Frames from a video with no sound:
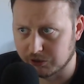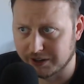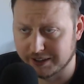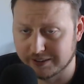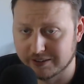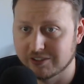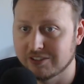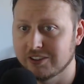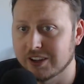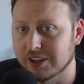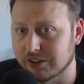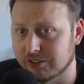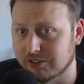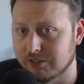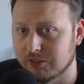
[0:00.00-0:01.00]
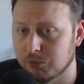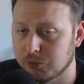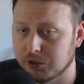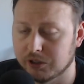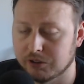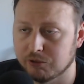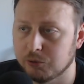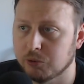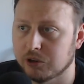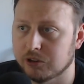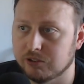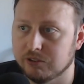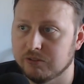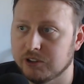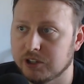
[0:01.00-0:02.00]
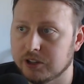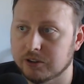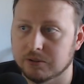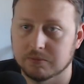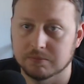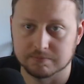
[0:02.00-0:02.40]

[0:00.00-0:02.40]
I had six when I rewatched the video.